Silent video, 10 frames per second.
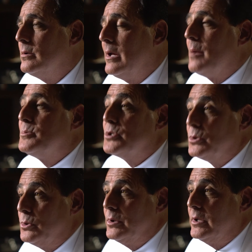
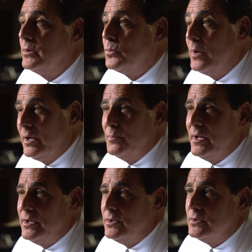absolutely
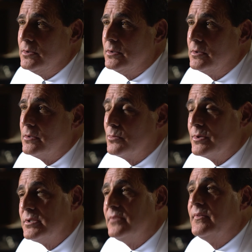recommend the
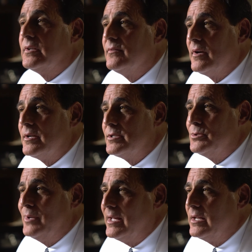Restiffic device
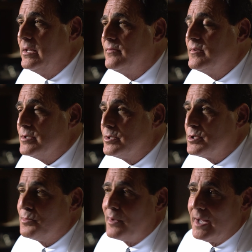to any
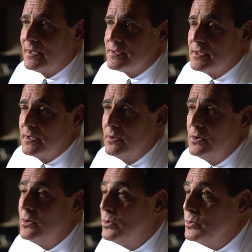physician practicing
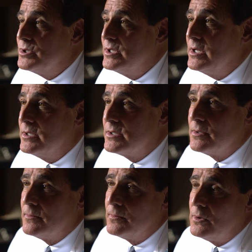who sees
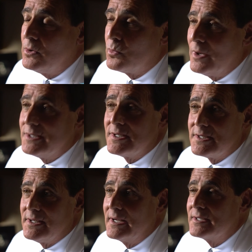
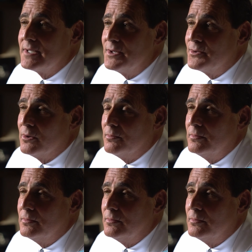restless leg syndrome.